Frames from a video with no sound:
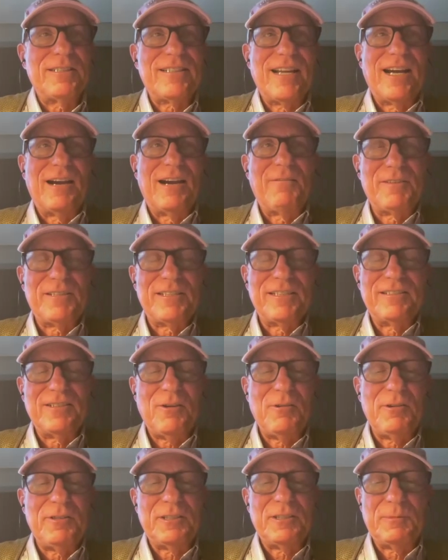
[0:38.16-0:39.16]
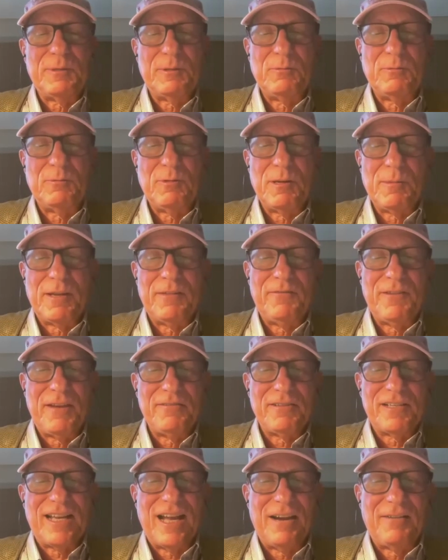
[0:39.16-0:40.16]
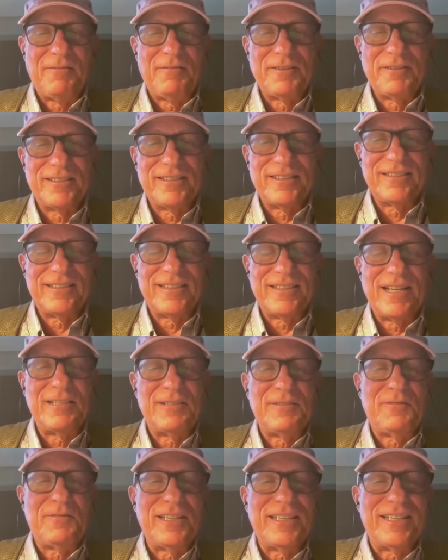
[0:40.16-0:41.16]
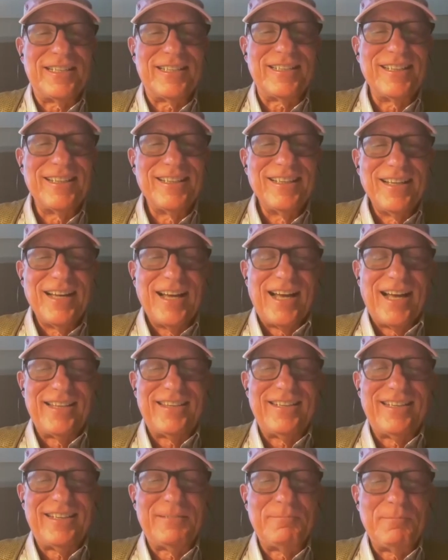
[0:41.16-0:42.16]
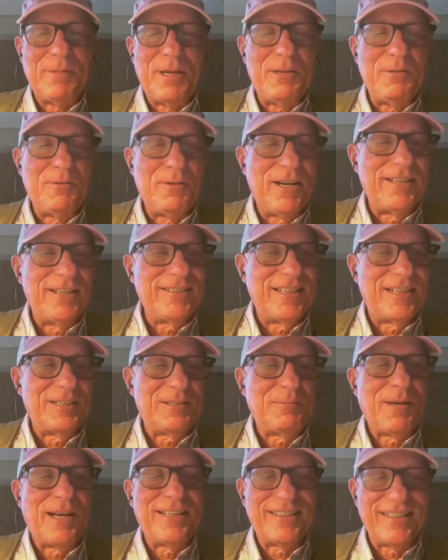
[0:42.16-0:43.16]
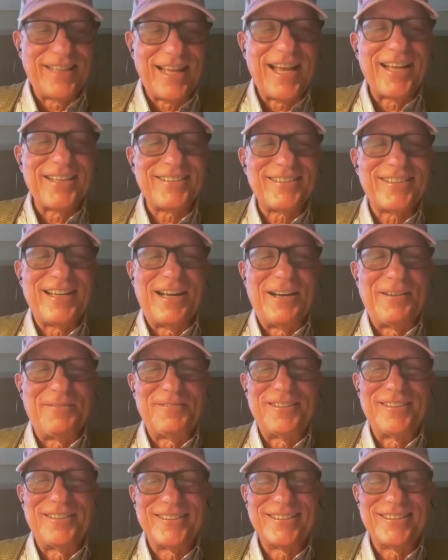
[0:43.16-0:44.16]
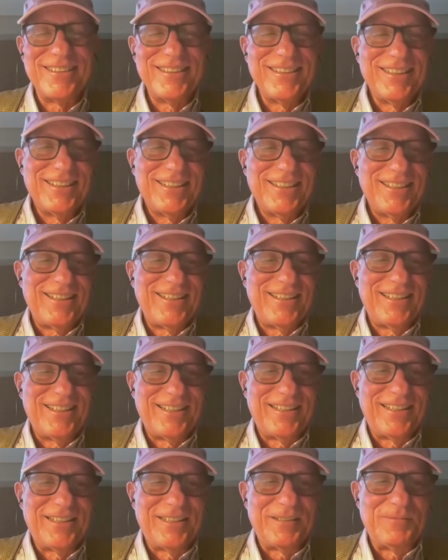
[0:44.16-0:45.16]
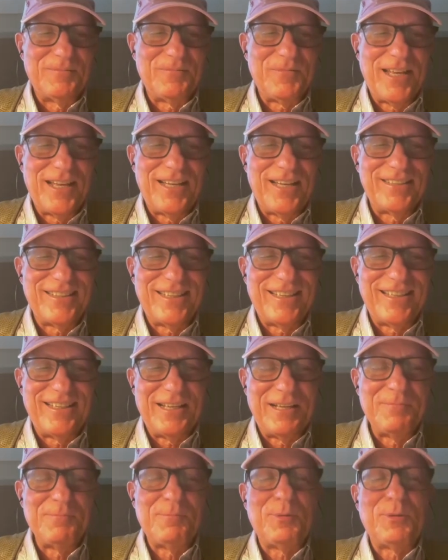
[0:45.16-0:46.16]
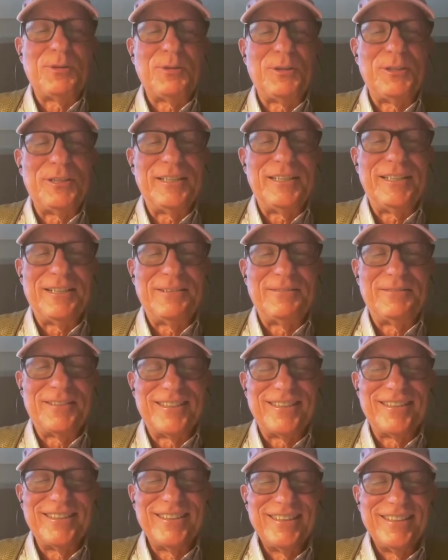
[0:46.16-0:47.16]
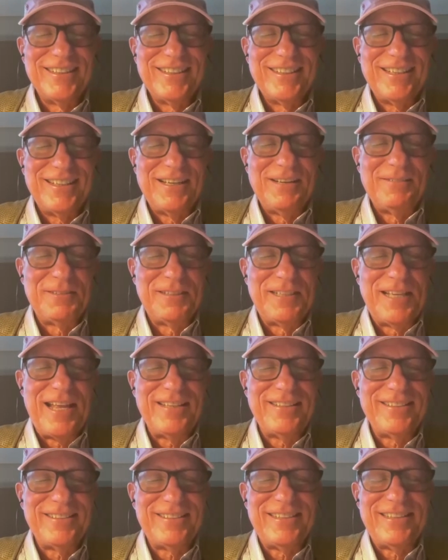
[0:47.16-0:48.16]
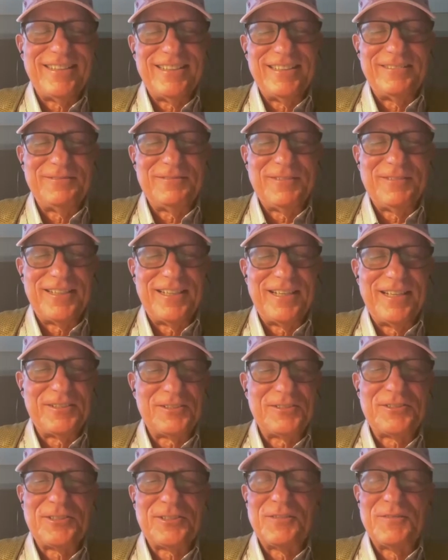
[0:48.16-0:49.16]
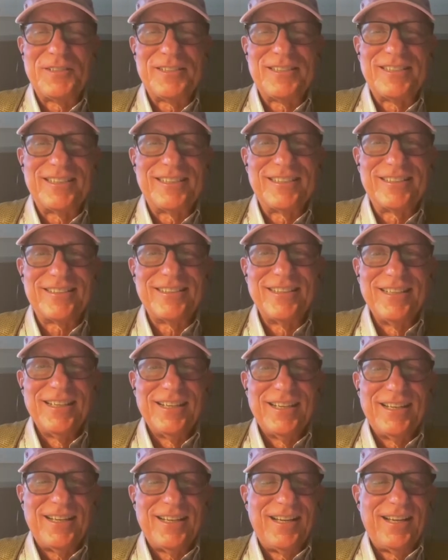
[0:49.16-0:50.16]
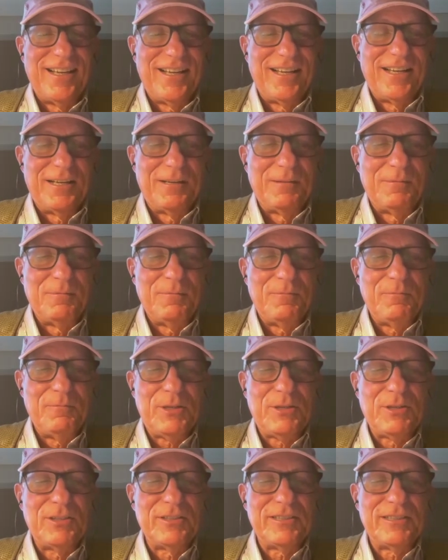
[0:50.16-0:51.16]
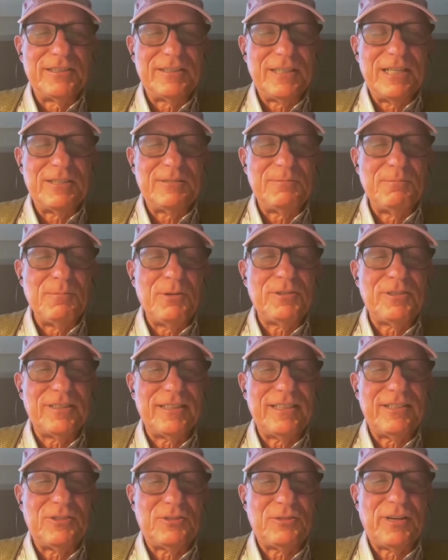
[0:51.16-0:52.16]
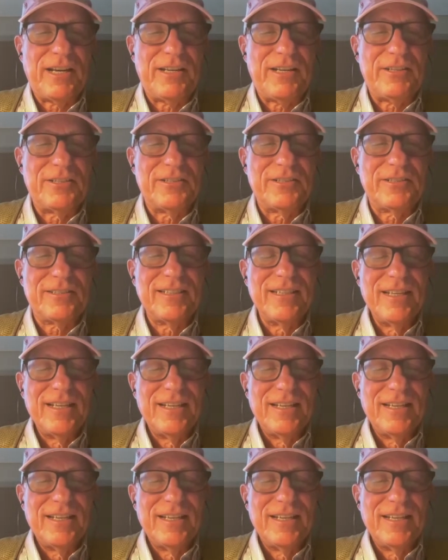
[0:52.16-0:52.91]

conferences. It always has been one of my favorite conferences, and it's fitting, I think, in many ways that it's my last conference as an employee of an entity in financial services, because it's mostly traders.